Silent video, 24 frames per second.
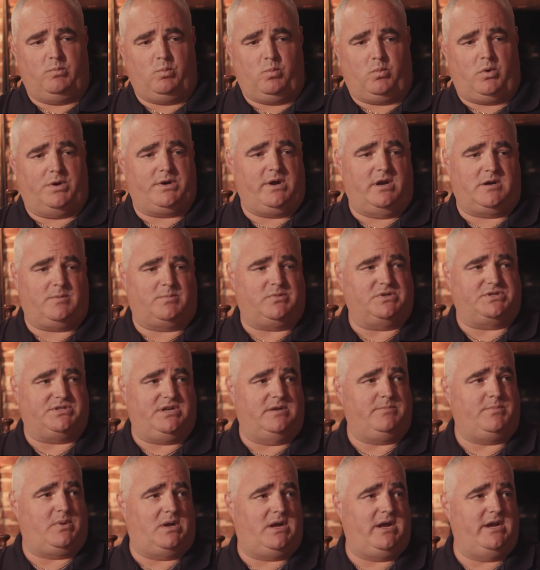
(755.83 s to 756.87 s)

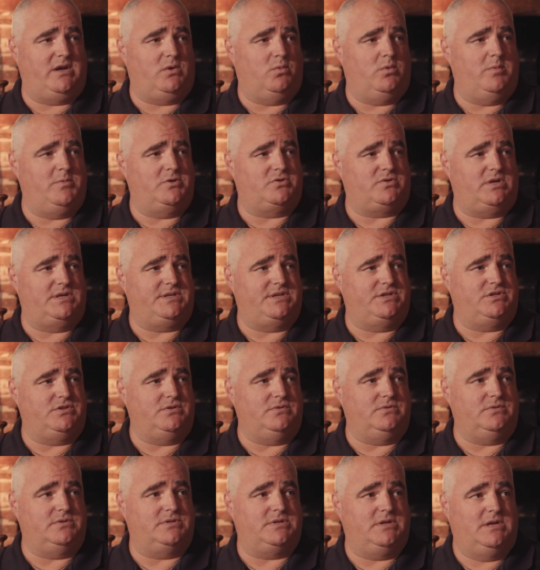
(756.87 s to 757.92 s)
100% behind a woman's right to
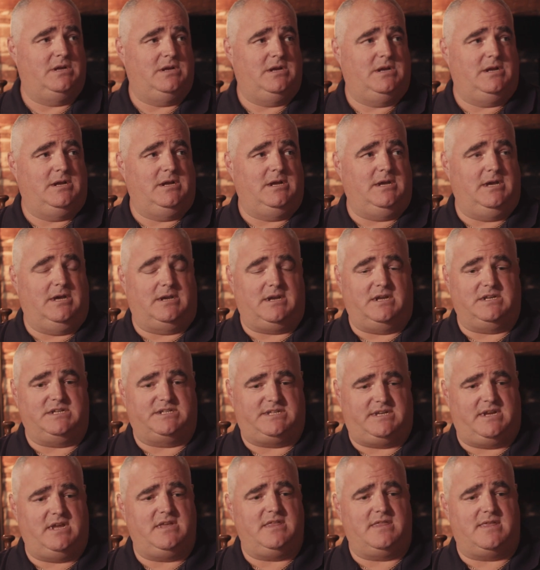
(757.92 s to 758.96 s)
choose, and I
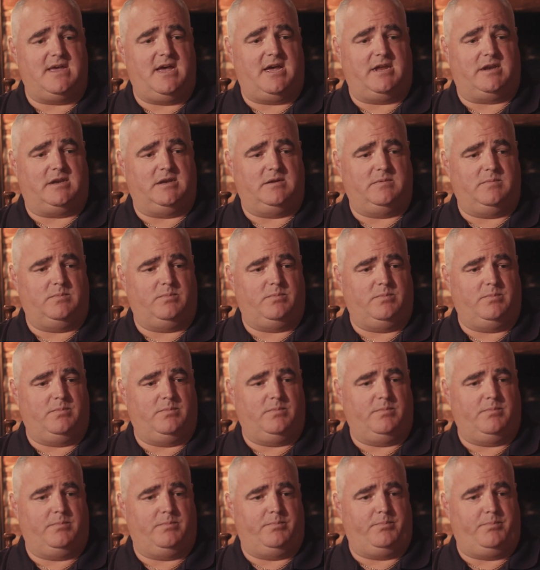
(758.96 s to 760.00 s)
say that
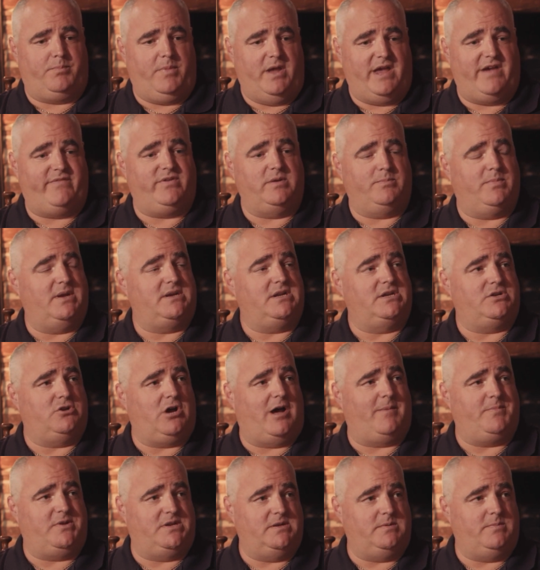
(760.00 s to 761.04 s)
having been
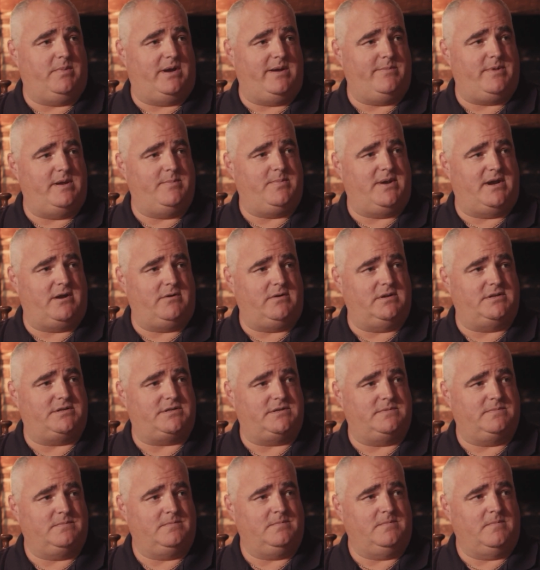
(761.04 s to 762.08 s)
adopted by my
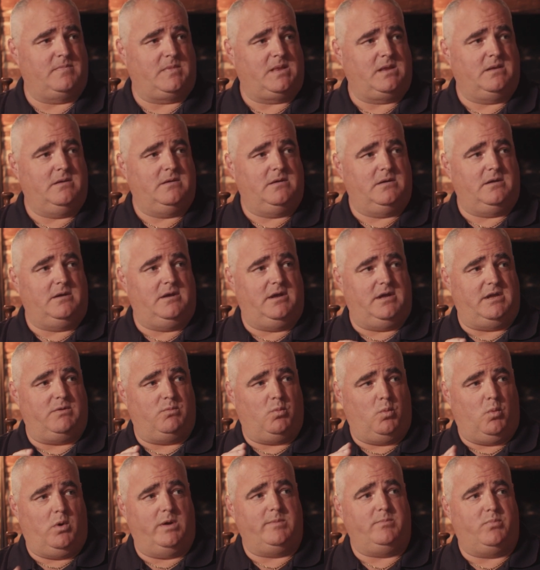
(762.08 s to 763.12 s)
parents. At
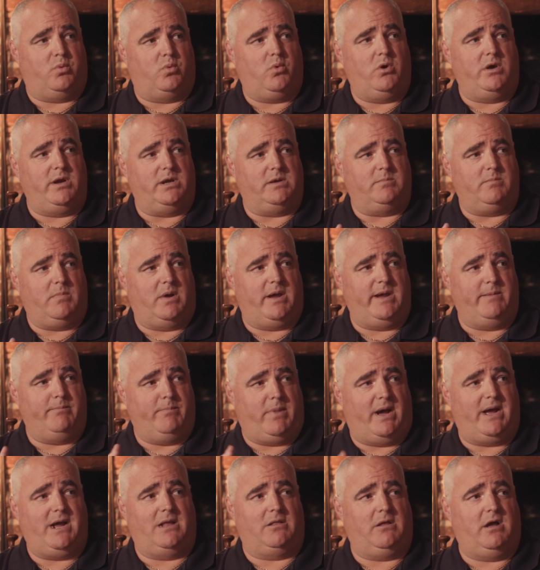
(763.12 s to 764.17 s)
one point, my
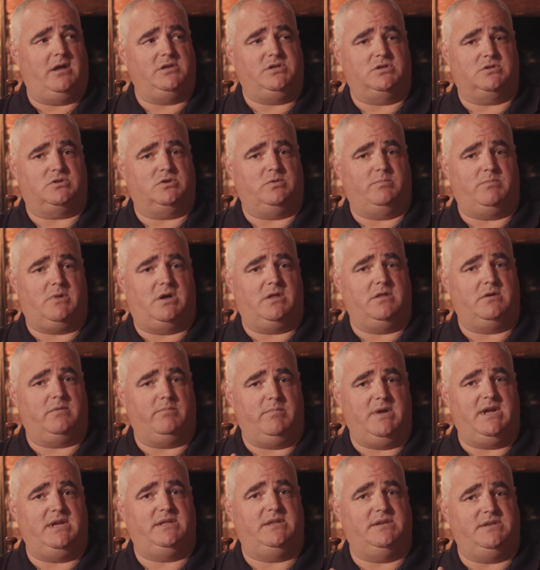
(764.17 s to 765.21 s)
biological mother
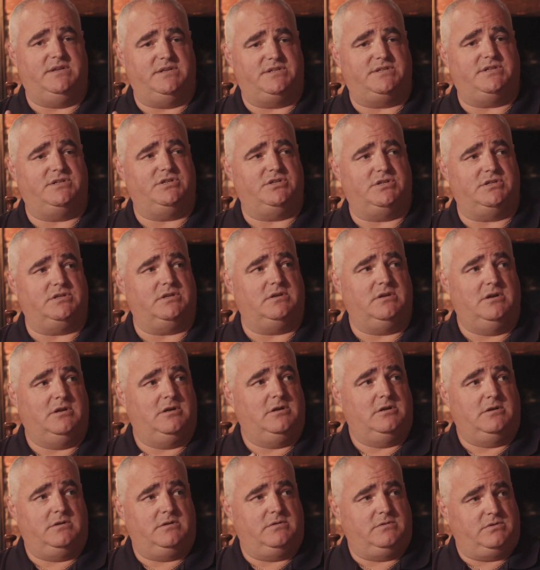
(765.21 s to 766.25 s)
made the decision
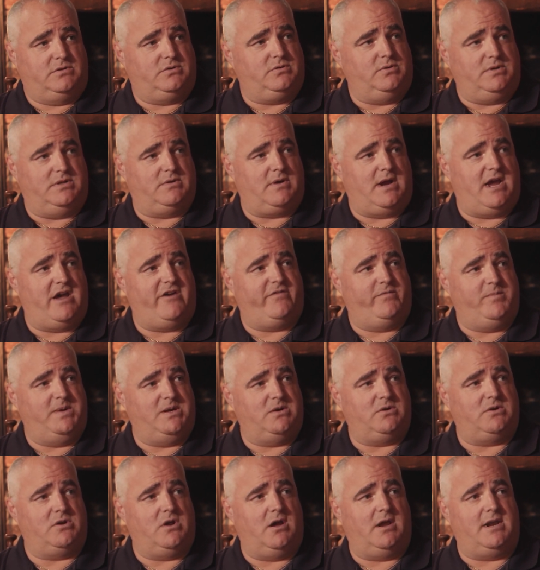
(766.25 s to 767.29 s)
to either have
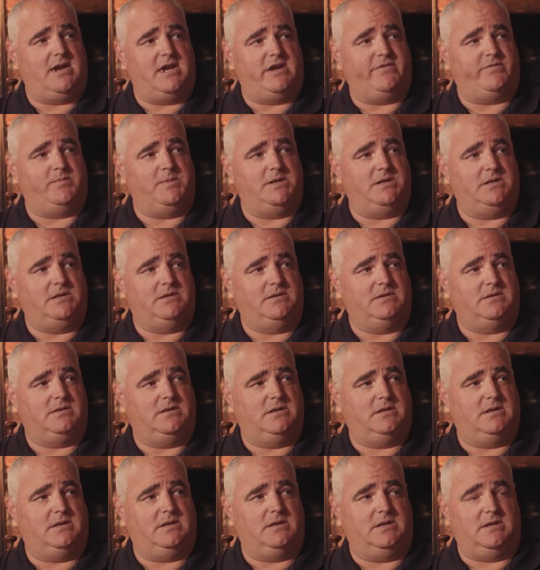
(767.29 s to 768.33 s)
me or not have me.
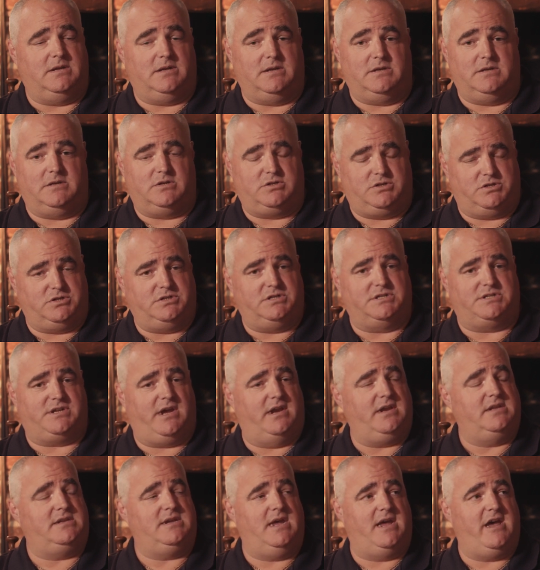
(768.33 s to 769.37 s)
And she
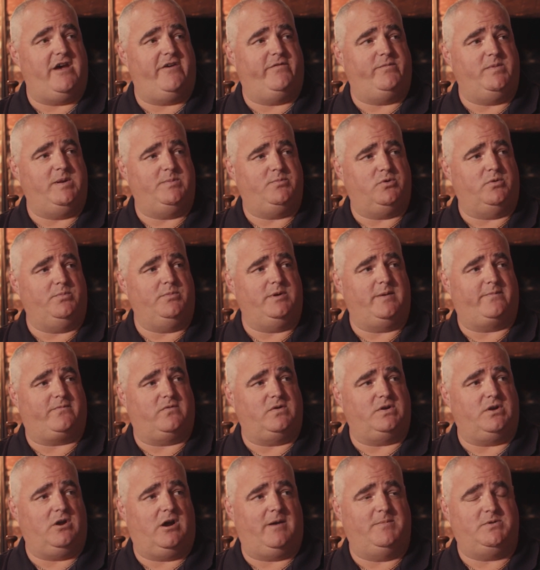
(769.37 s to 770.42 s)
decided to have me, put me up
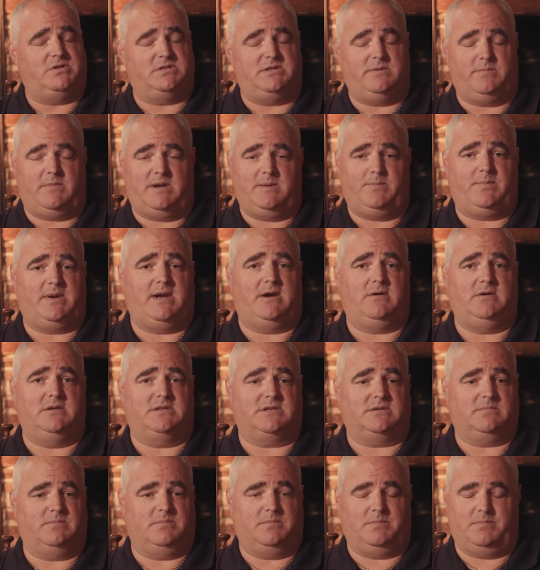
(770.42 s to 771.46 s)
for adoption, and my
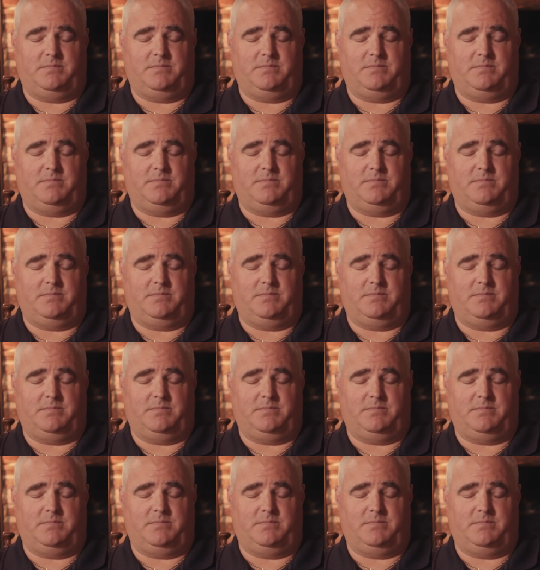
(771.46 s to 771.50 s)
parents